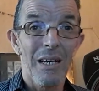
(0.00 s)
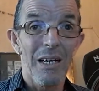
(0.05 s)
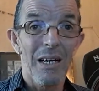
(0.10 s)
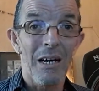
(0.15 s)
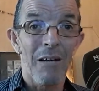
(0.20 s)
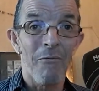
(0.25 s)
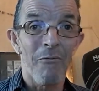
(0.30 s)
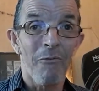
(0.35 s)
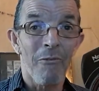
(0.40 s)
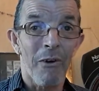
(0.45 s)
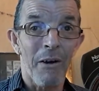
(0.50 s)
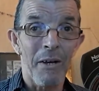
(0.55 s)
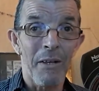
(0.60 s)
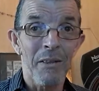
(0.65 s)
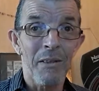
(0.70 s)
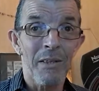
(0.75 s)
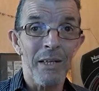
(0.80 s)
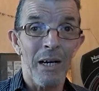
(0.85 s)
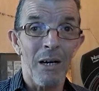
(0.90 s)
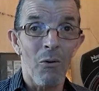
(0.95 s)
and
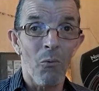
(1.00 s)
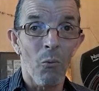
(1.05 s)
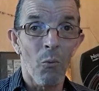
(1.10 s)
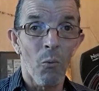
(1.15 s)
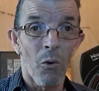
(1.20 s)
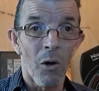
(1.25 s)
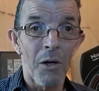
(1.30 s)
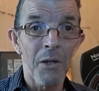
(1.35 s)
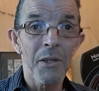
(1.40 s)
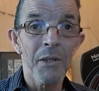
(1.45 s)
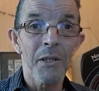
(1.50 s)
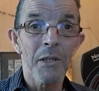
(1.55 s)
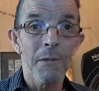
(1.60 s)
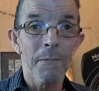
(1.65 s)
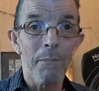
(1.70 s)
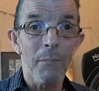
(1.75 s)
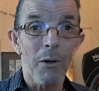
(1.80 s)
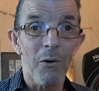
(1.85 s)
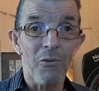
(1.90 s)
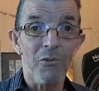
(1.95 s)
find that one
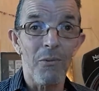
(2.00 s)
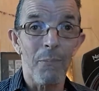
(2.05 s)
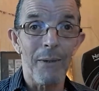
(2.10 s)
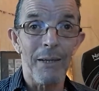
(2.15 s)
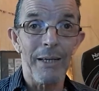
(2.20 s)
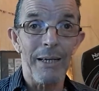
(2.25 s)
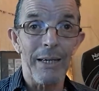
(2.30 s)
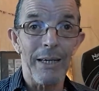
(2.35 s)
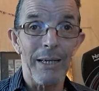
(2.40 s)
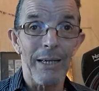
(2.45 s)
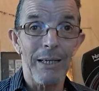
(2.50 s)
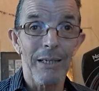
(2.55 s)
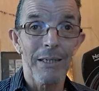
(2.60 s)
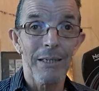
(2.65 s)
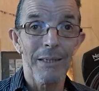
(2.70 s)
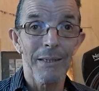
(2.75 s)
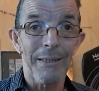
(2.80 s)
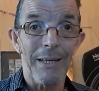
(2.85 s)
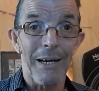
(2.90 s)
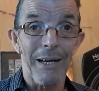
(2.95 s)
possibility
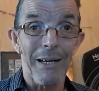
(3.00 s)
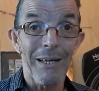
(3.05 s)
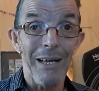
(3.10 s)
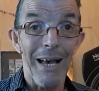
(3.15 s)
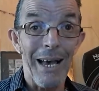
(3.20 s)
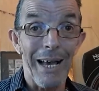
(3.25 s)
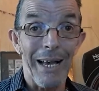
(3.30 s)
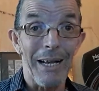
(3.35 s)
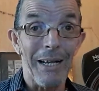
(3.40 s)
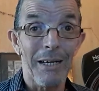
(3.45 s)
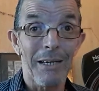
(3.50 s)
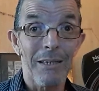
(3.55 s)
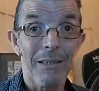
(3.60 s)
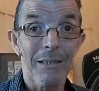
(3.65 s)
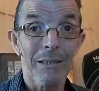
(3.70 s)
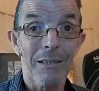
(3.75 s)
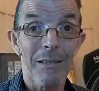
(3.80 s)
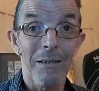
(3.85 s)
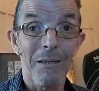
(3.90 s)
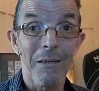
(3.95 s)
that, hey,
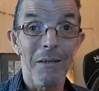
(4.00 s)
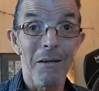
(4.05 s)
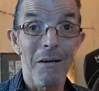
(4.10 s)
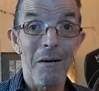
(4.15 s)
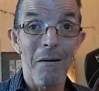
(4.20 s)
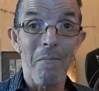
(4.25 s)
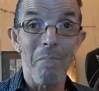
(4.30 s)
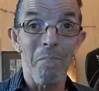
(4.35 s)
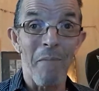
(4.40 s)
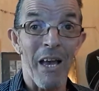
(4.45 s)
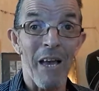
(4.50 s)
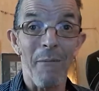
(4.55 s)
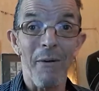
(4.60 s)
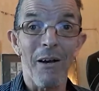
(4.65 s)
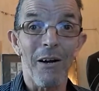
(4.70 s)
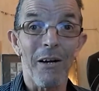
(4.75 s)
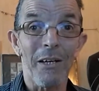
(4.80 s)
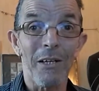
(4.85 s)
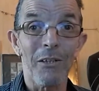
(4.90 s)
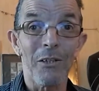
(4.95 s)
maybe
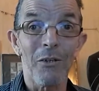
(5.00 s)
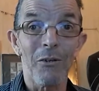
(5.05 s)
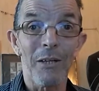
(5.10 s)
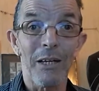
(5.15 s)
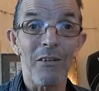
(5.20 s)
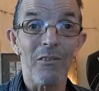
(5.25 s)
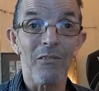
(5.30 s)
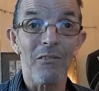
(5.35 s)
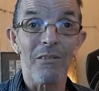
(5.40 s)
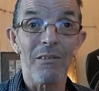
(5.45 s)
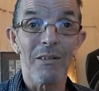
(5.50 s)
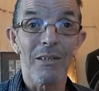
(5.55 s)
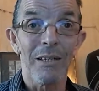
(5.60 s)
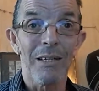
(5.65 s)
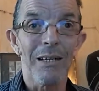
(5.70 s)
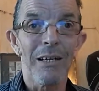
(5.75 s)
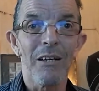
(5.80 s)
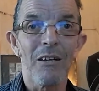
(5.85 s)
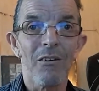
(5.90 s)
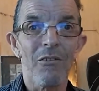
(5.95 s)
I can do this,
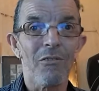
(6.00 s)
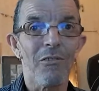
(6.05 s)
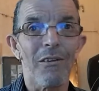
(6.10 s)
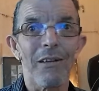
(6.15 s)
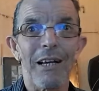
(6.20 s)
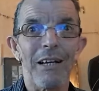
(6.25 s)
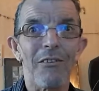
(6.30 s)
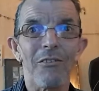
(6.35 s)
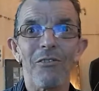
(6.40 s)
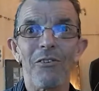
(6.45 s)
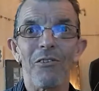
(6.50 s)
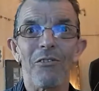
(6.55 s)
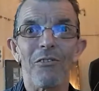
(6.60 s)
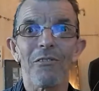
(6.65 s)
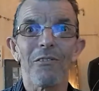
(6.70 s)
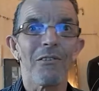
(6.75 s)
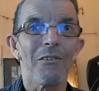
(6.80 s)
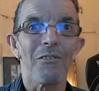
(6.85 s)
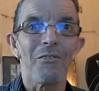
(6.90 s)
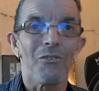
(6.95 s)
so let's just
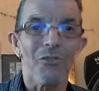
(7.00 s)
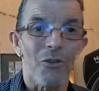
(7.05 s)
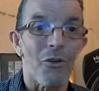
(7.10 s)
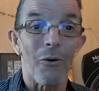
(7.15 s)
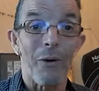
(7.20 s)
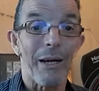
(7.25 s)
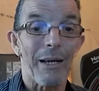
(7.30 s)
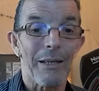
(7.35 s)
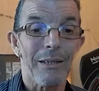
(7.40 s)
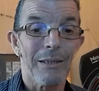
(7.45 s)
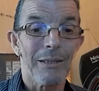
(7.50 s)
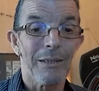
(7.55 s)
do it.